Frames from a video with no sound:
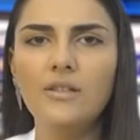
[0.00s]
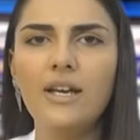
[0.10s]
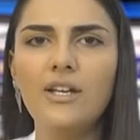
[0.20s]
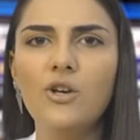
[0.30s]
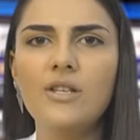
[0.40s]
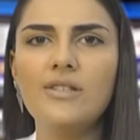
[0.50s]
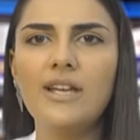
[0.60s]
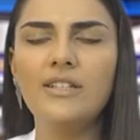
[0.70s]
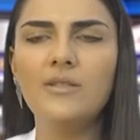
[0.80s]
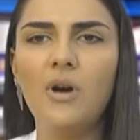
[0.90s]
The US
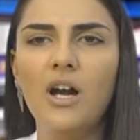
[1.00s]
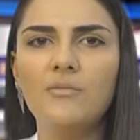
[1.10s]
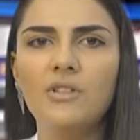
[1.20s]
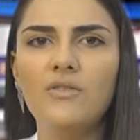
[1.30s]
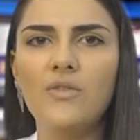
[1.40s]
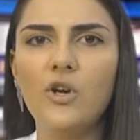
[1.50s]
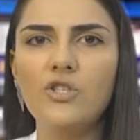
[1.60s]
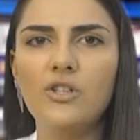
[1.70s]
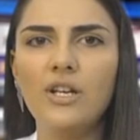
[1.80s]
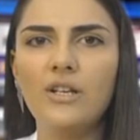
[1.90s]
State Department refers
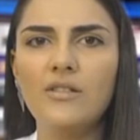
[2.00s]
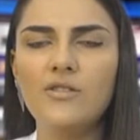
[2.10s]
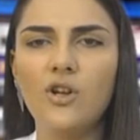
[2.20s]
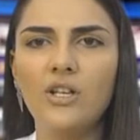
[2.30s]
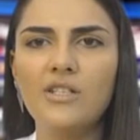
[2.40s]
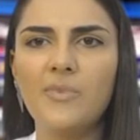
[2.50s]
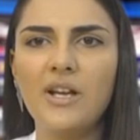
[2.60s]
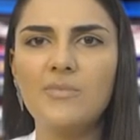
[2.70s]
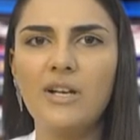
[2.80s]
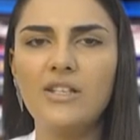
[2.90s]
to the concern
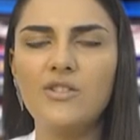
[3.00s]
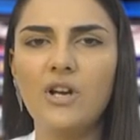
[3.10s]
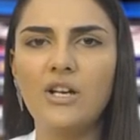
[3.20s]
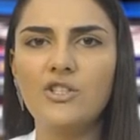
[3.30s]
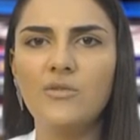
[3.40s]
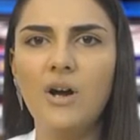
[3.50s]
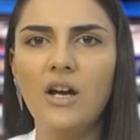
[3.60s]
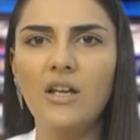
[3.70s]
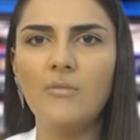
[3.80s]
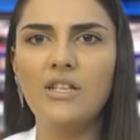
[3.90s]
expressed by the structure and
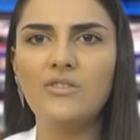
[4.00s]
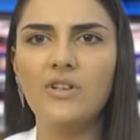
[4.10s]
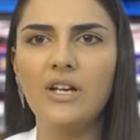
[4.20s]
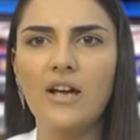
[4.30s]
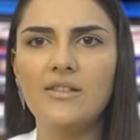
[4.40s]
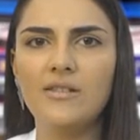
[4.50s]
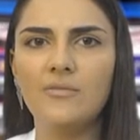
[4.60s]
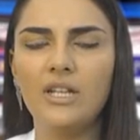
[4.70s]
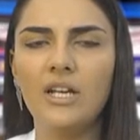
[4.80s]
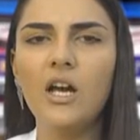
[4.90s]
Parliamentary
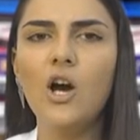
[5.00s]
Assembly